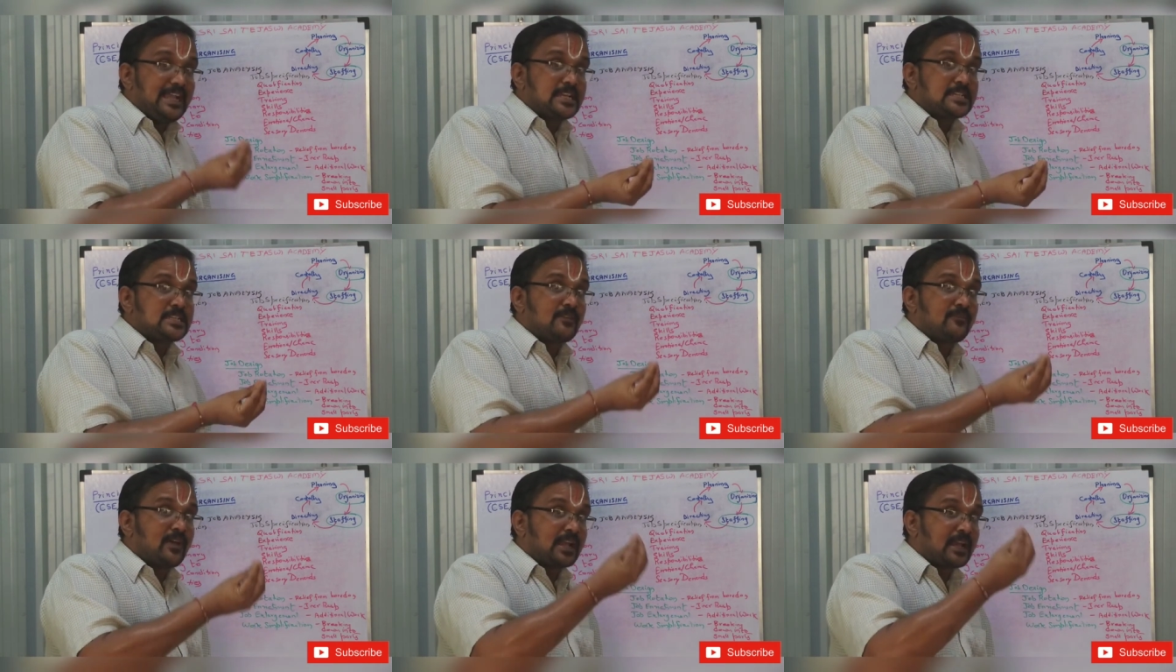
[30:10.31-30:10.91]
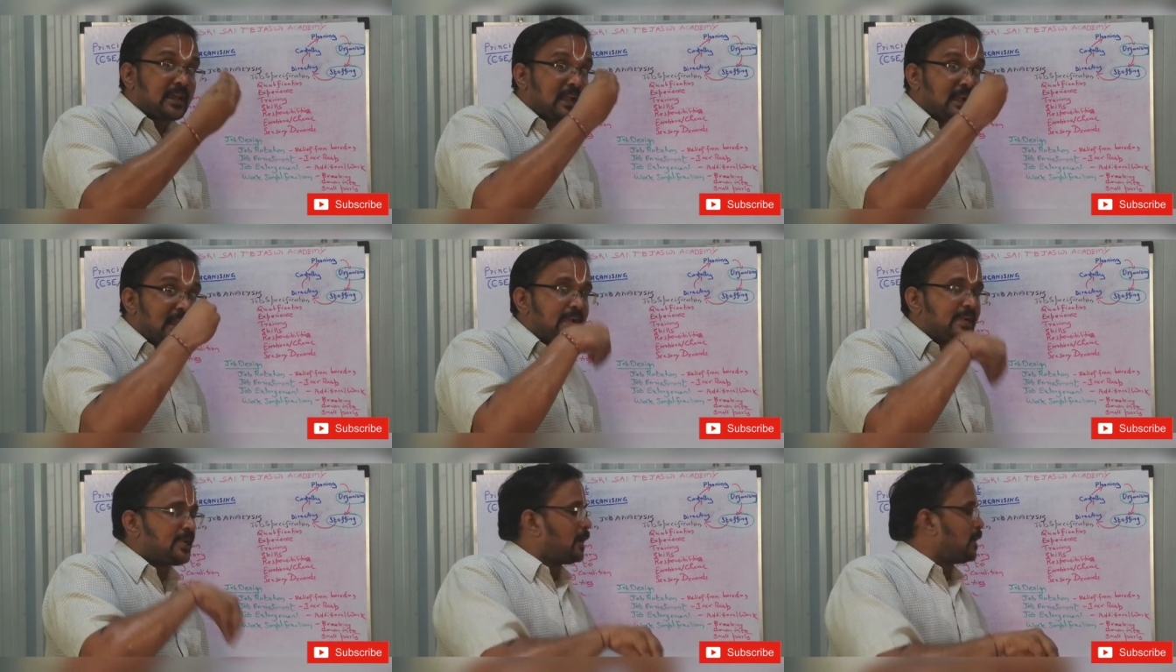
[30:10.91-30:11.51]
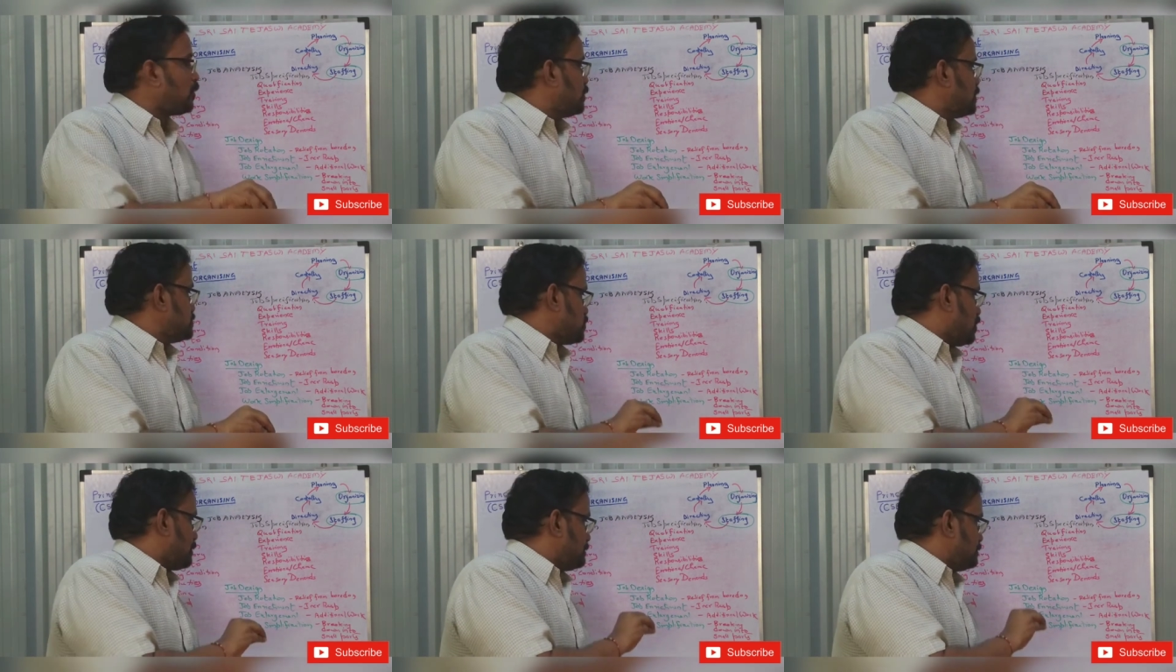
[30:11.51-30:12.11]
Additional work related
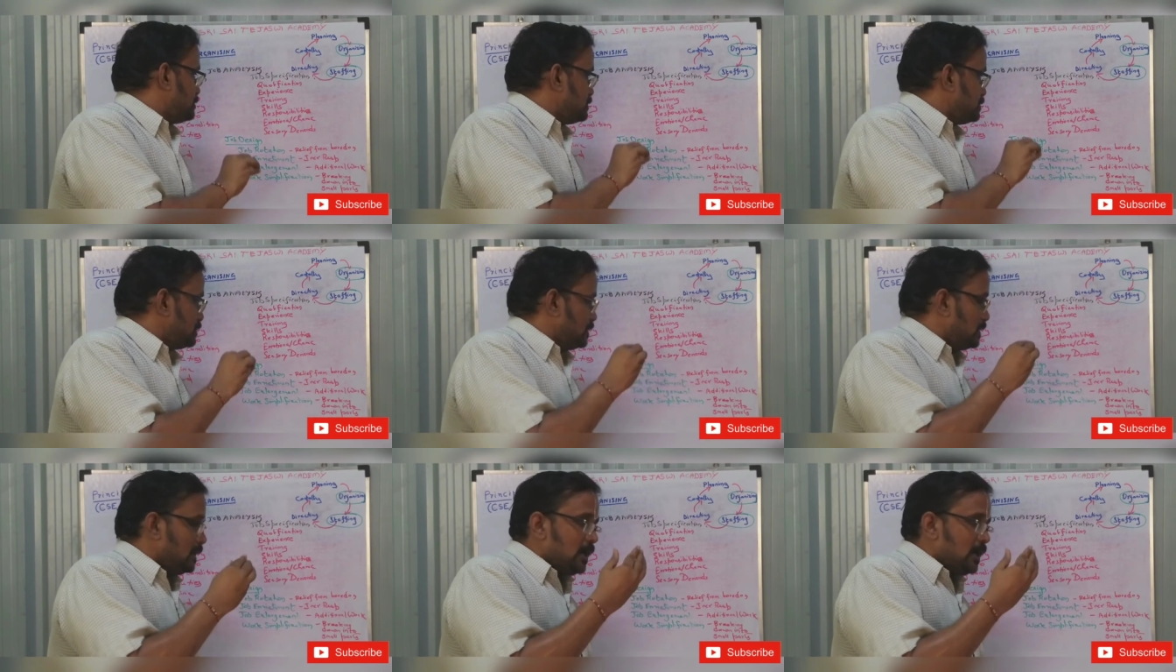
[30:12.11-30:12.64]
to the job